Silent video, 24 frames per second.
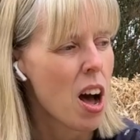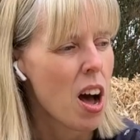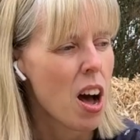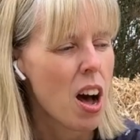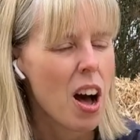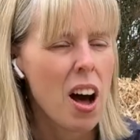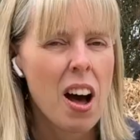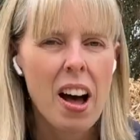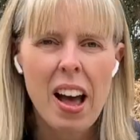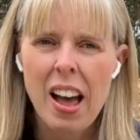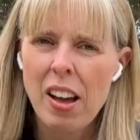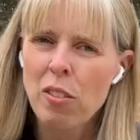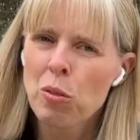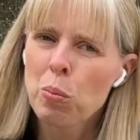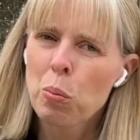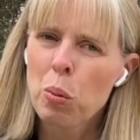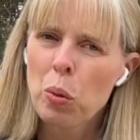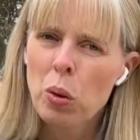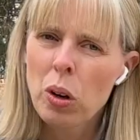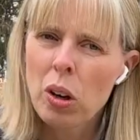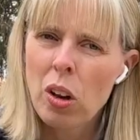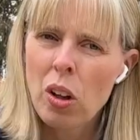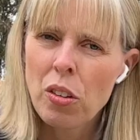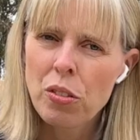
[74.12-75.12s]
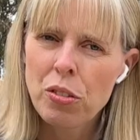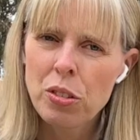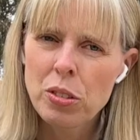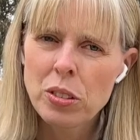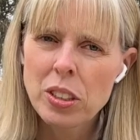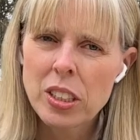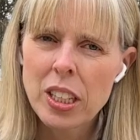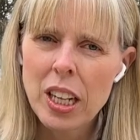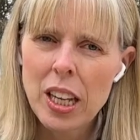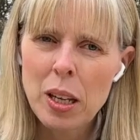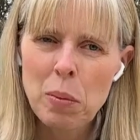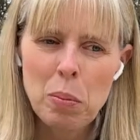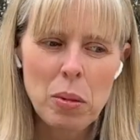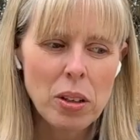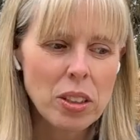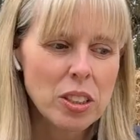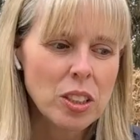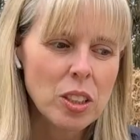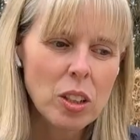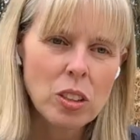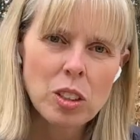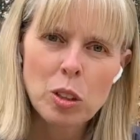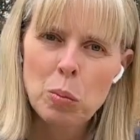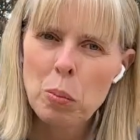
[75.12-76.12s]
I haven't bought a lot from Temu,
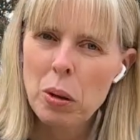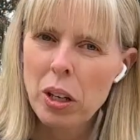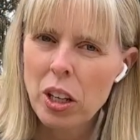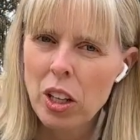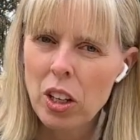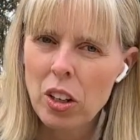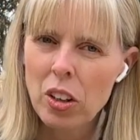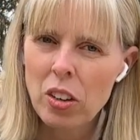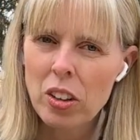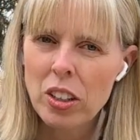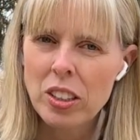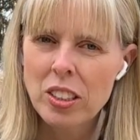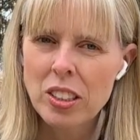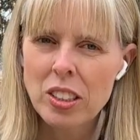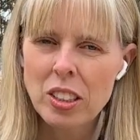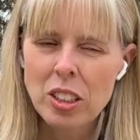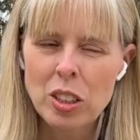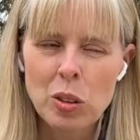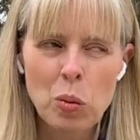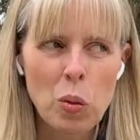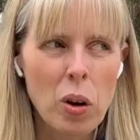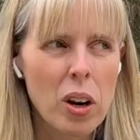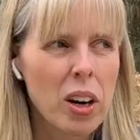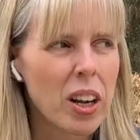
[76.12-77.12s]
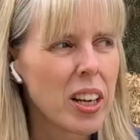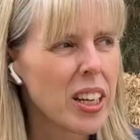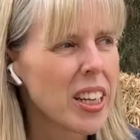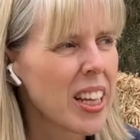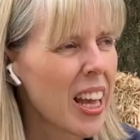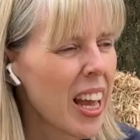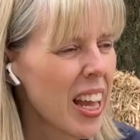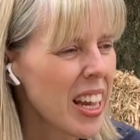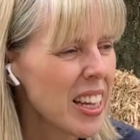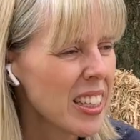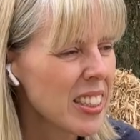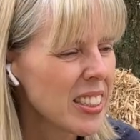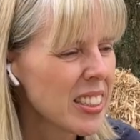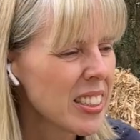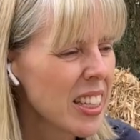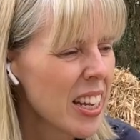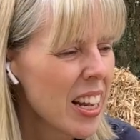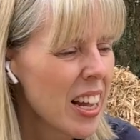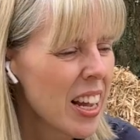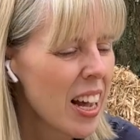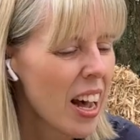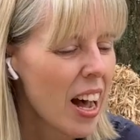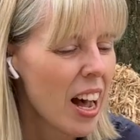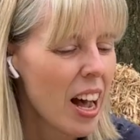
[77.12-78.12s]
so I was a bit curious as to what I'd get.
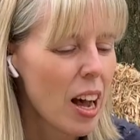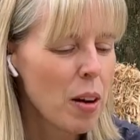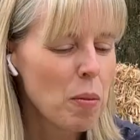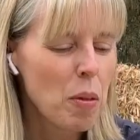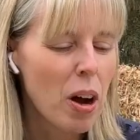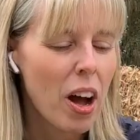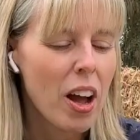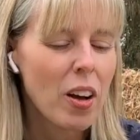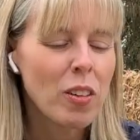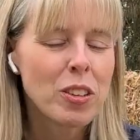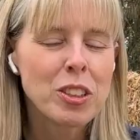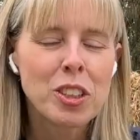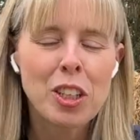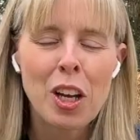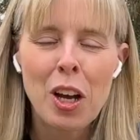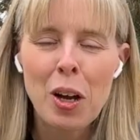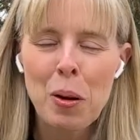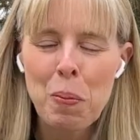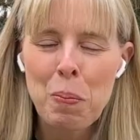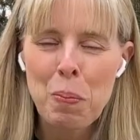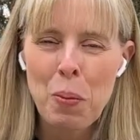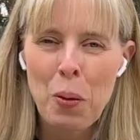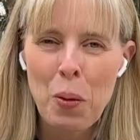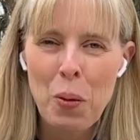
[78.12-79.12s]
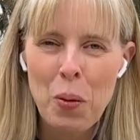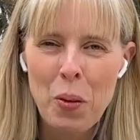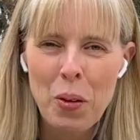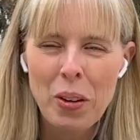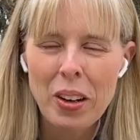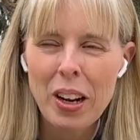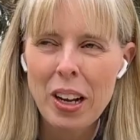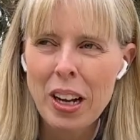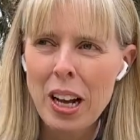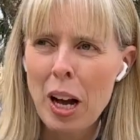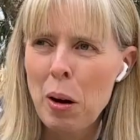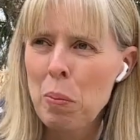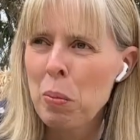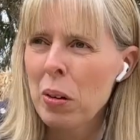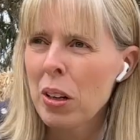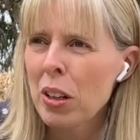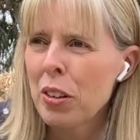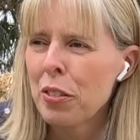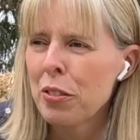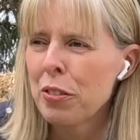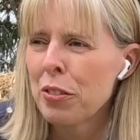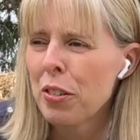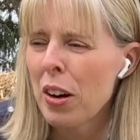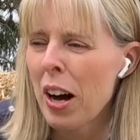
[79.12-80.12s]
I also bought a couple
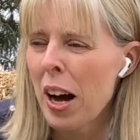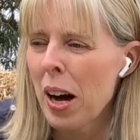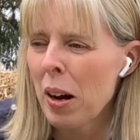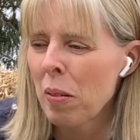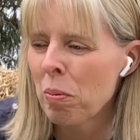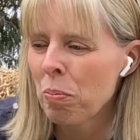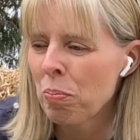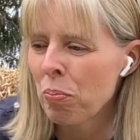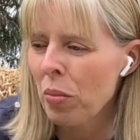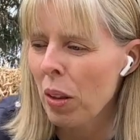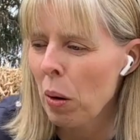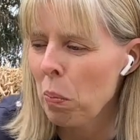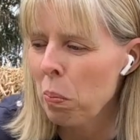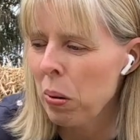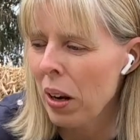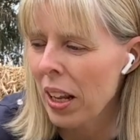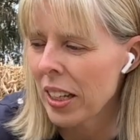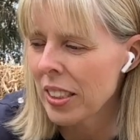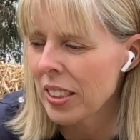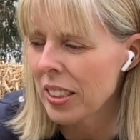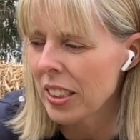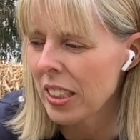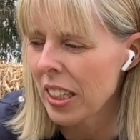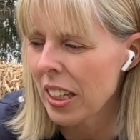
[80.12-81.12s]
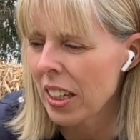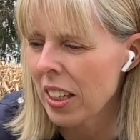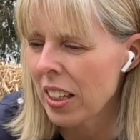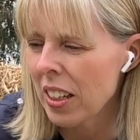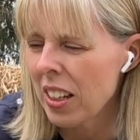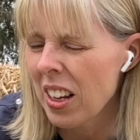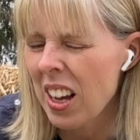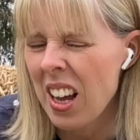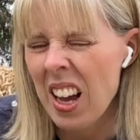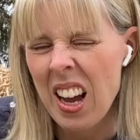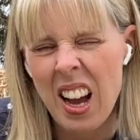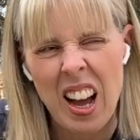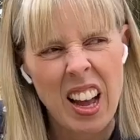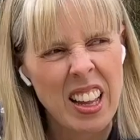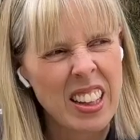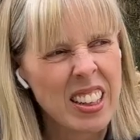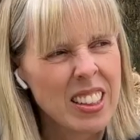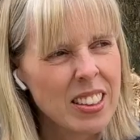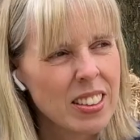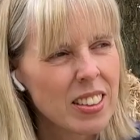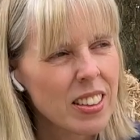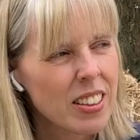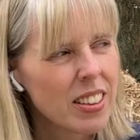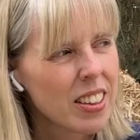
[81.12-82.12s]
of plastic,
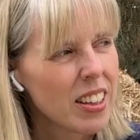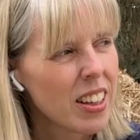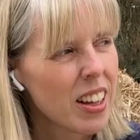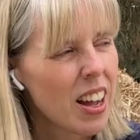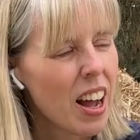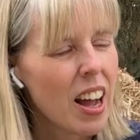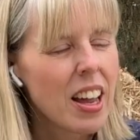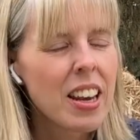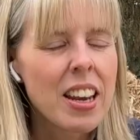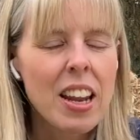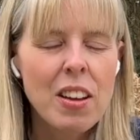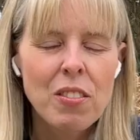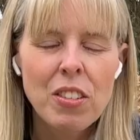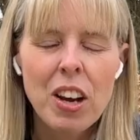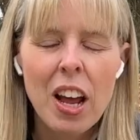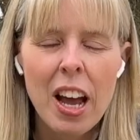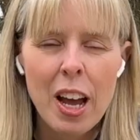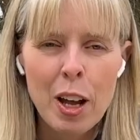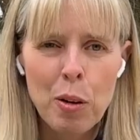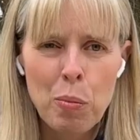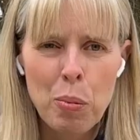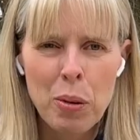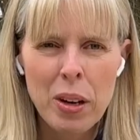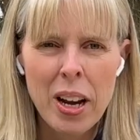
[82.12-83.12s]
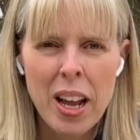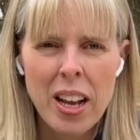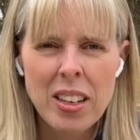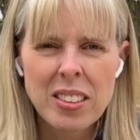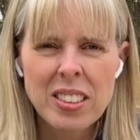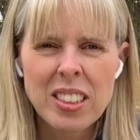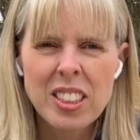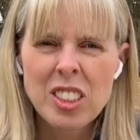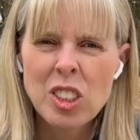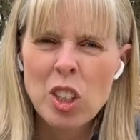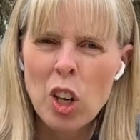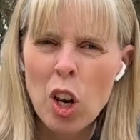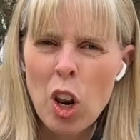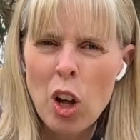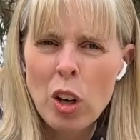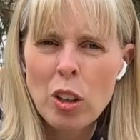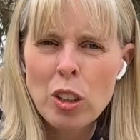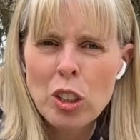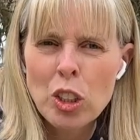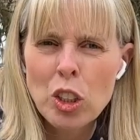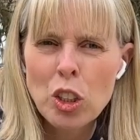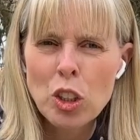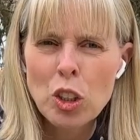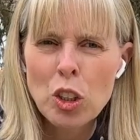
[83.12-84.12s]
I never know how to pronounce it,
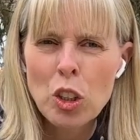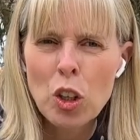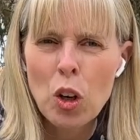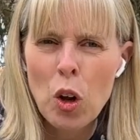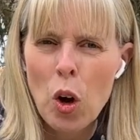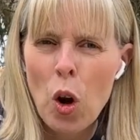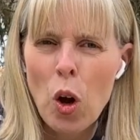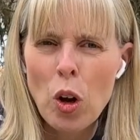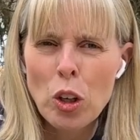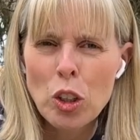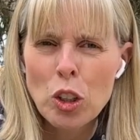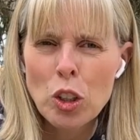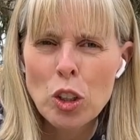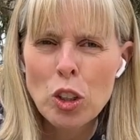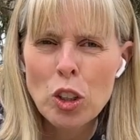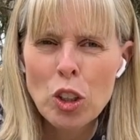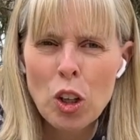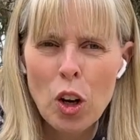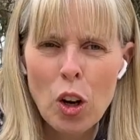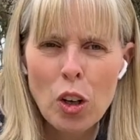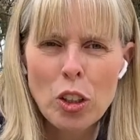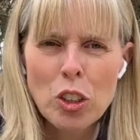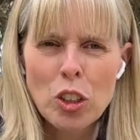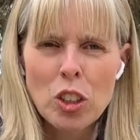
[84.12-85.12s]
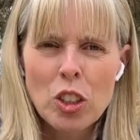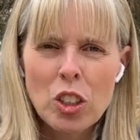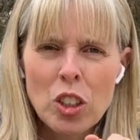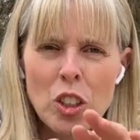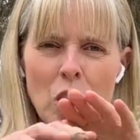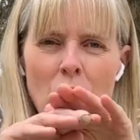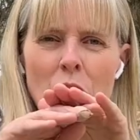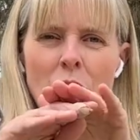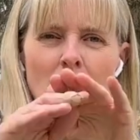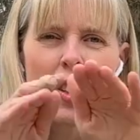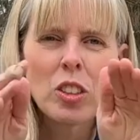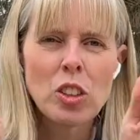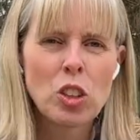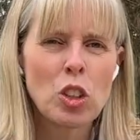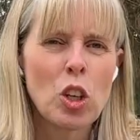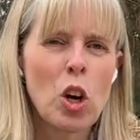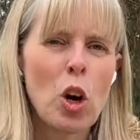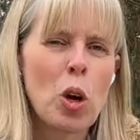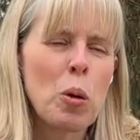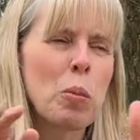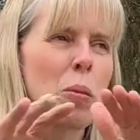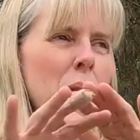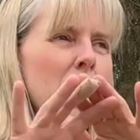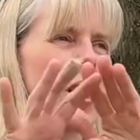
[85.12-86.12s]
cloches, you know, those
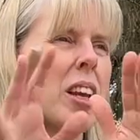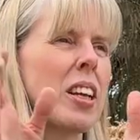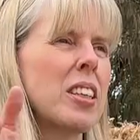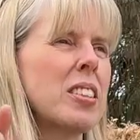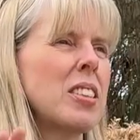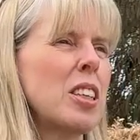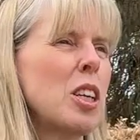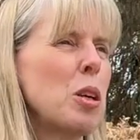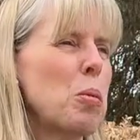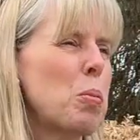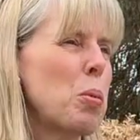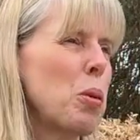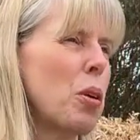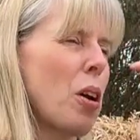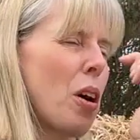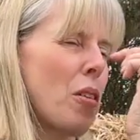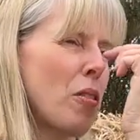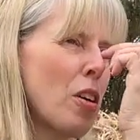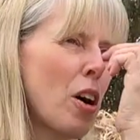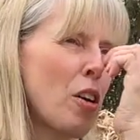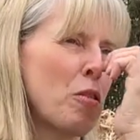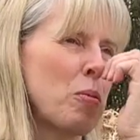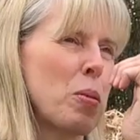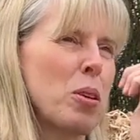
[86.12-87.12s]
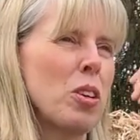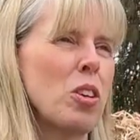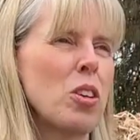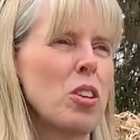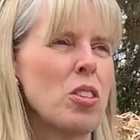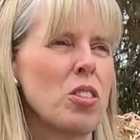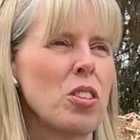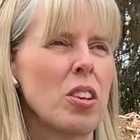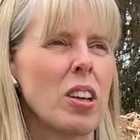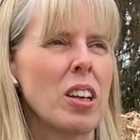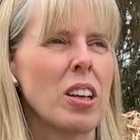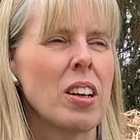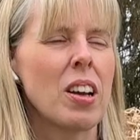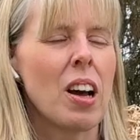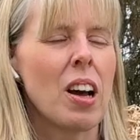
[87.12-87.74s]
dome things that you put over. I've been using